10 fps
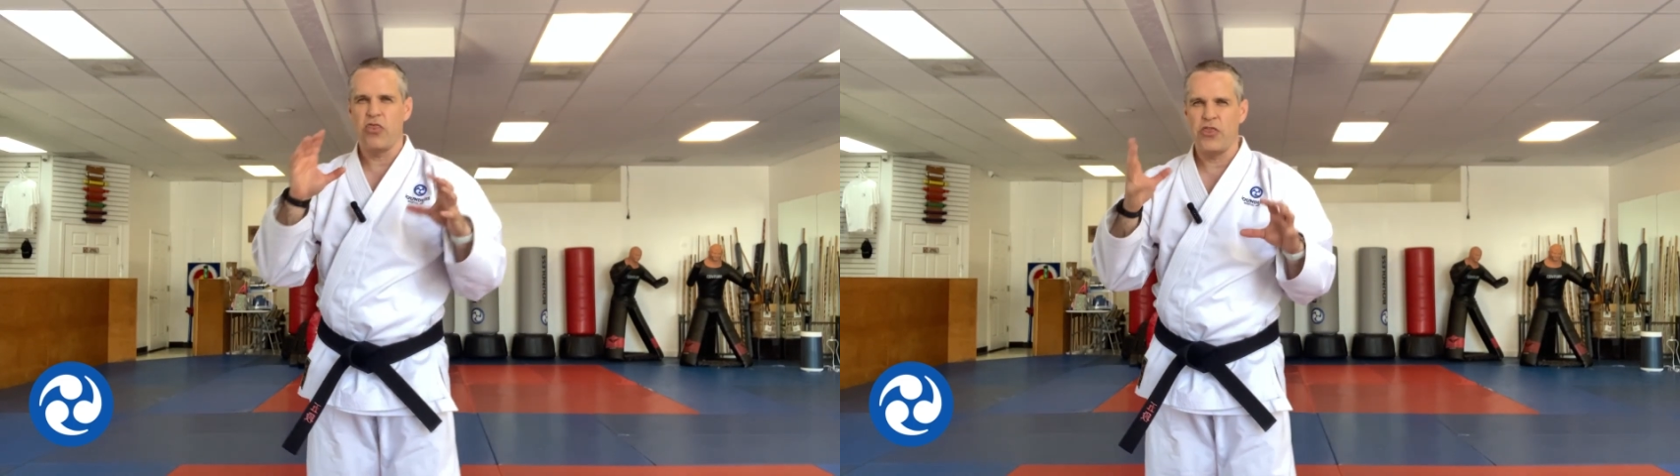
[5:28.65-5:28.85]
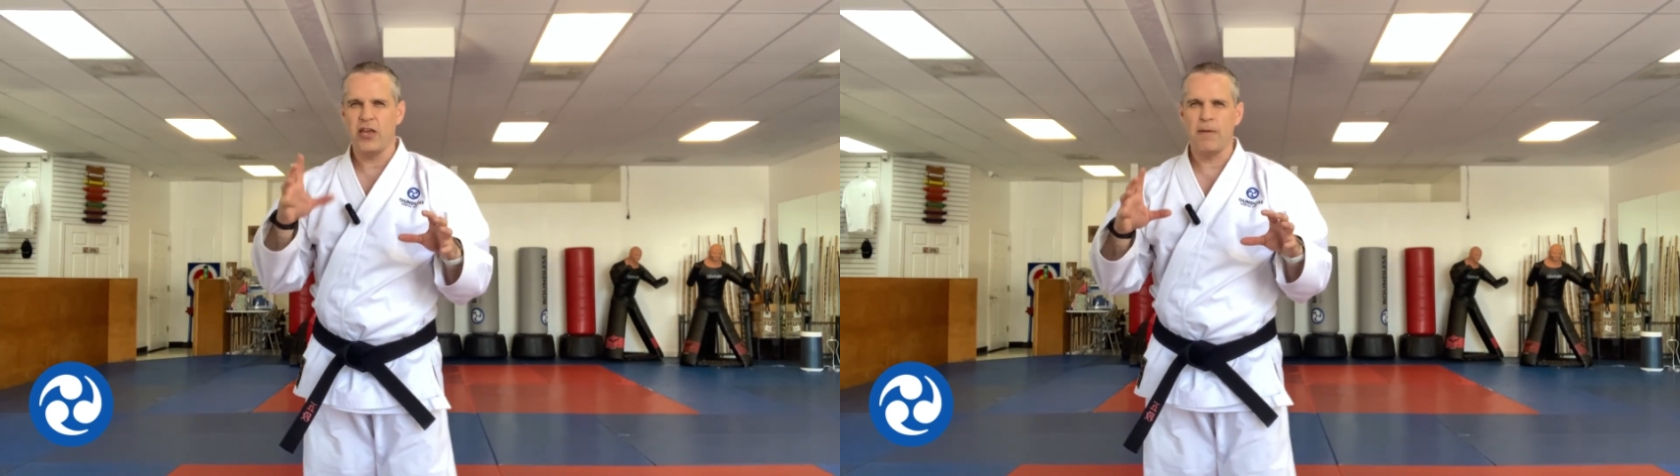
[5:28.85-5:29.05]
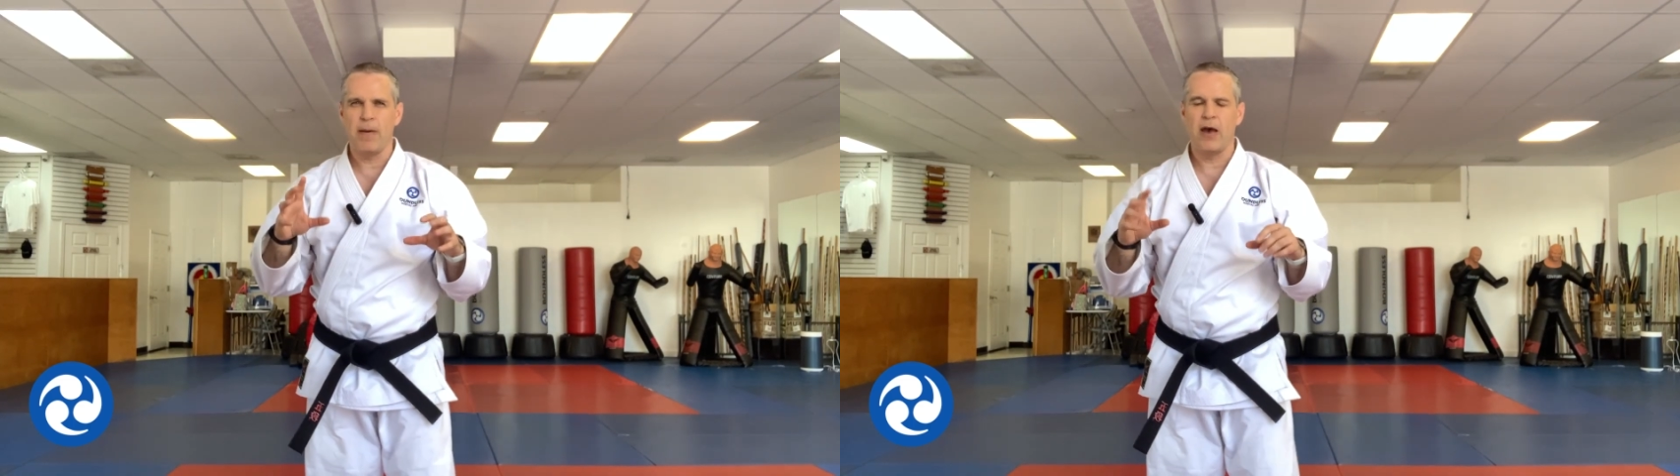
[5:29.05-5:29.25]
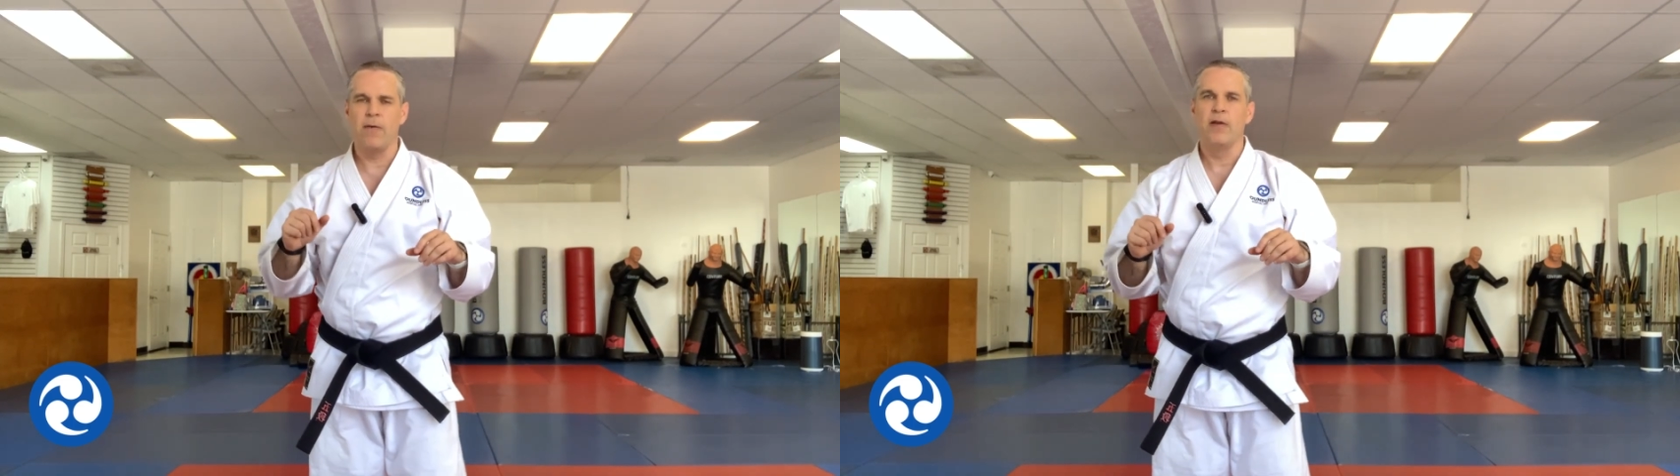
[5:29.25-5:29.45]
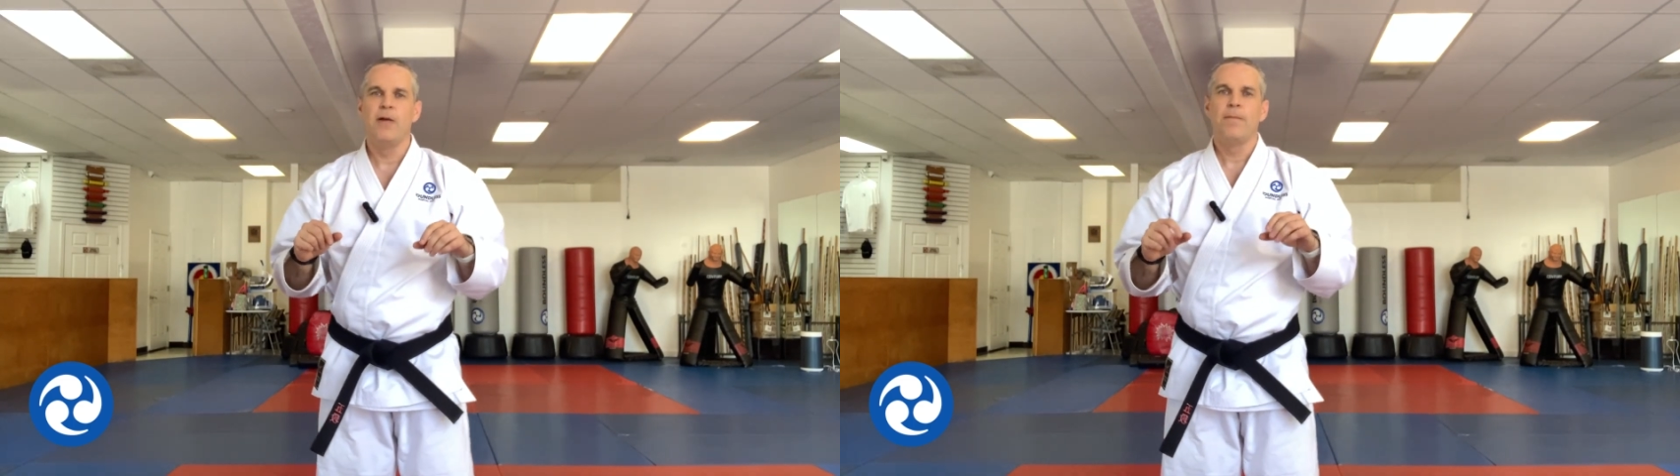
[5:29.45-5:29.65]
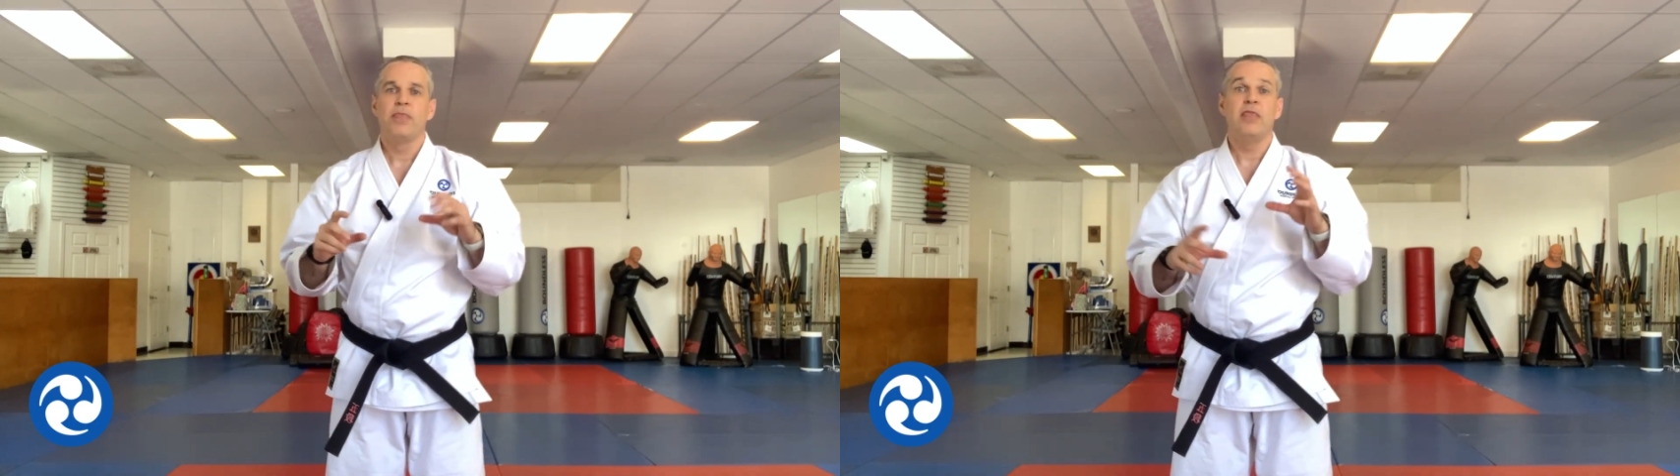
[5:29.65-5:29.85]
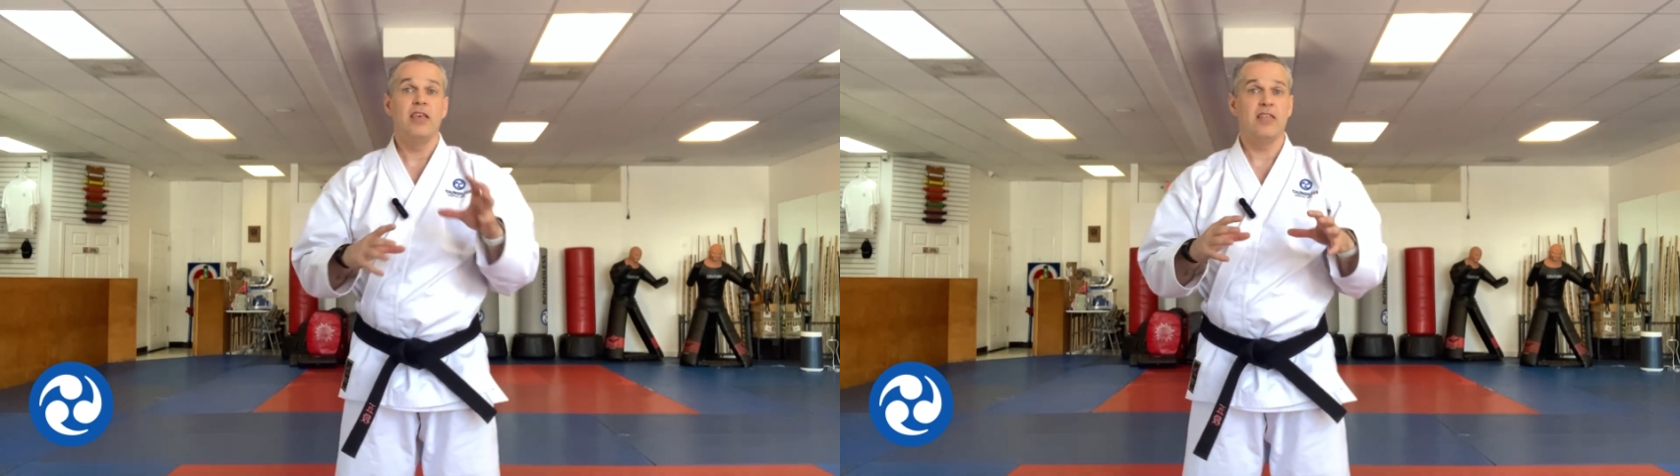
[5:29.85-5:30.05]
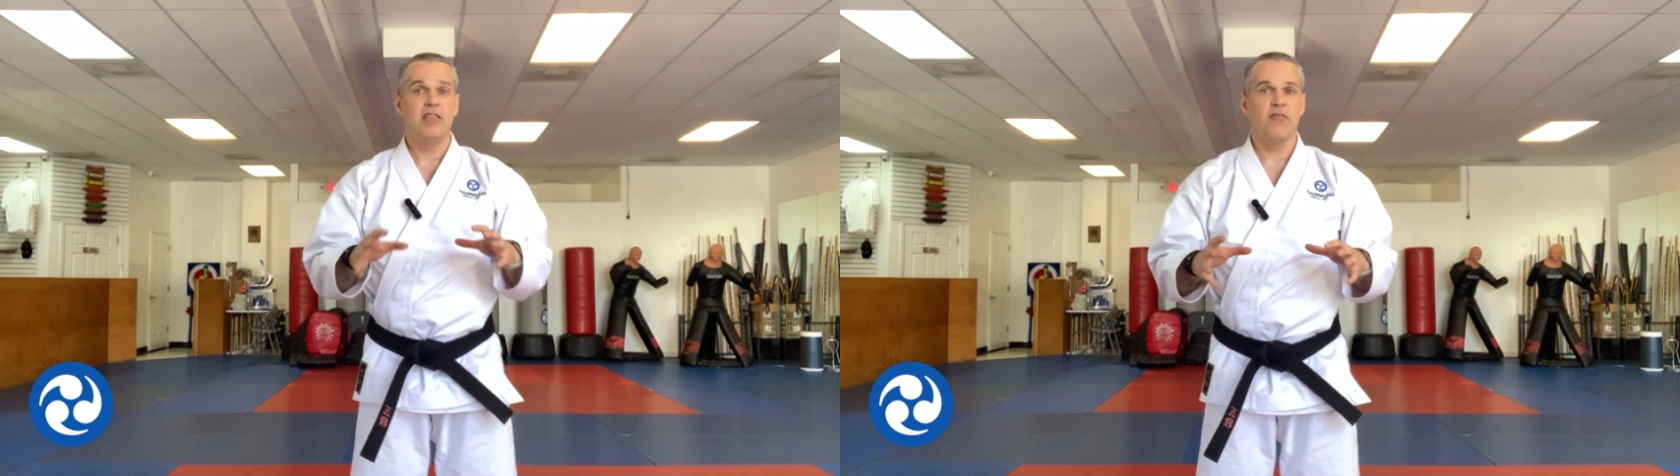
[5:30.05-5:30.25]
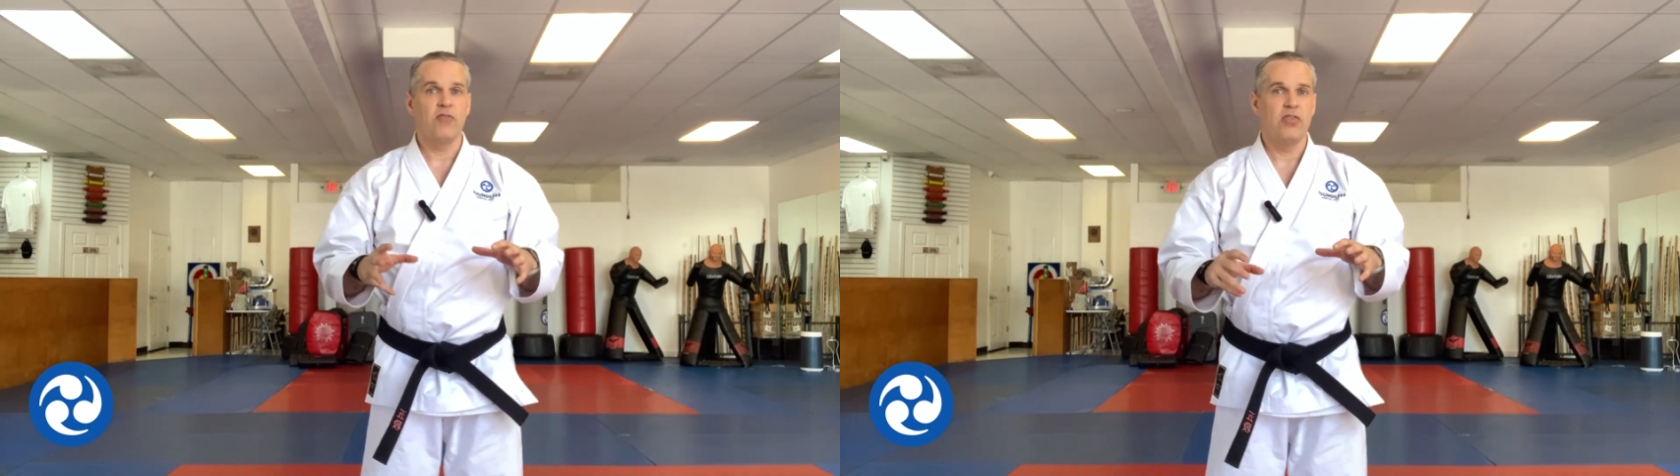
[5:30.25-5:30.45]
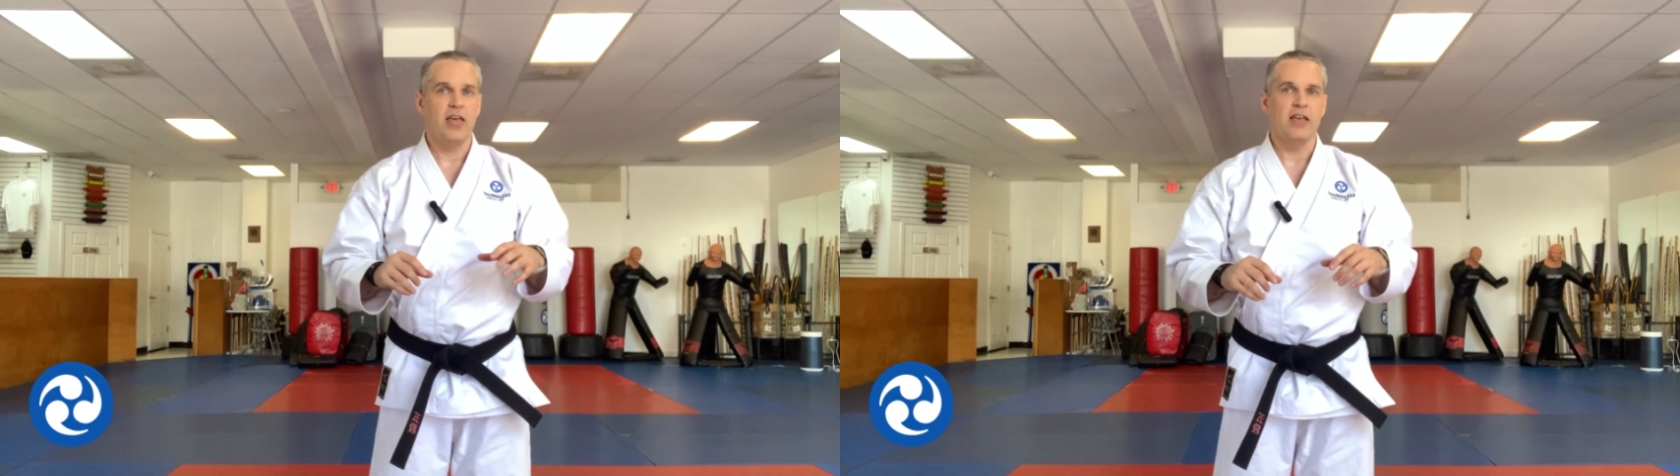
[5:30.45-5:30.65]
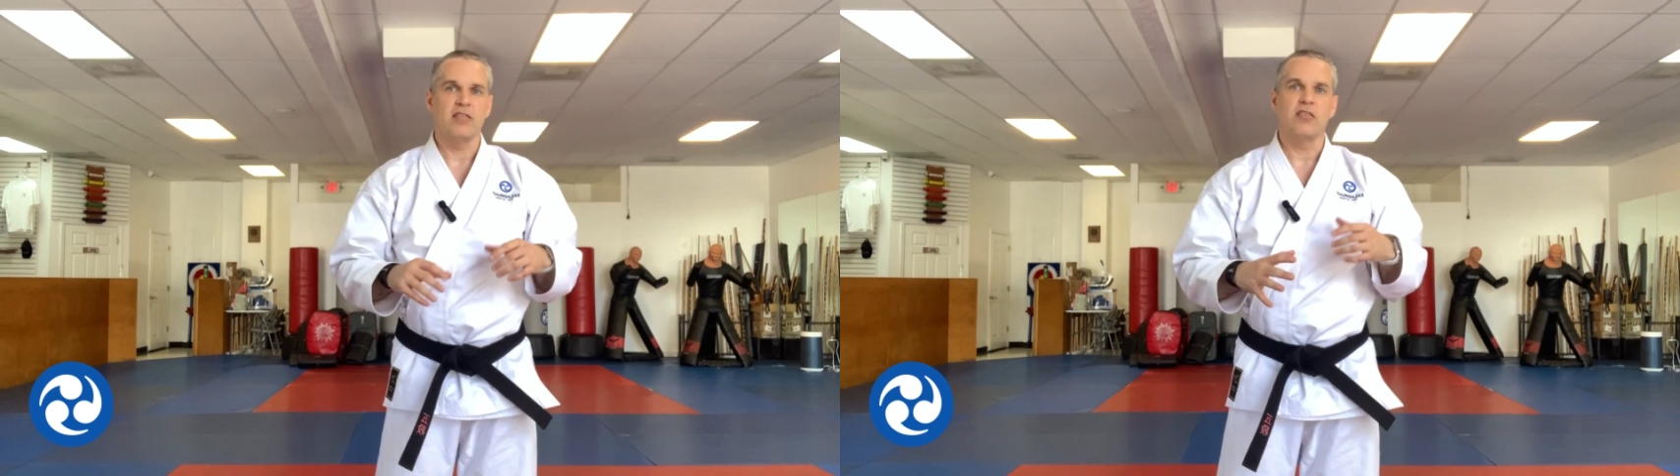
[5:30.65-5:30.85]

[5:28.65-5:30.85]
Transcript: think about these different things.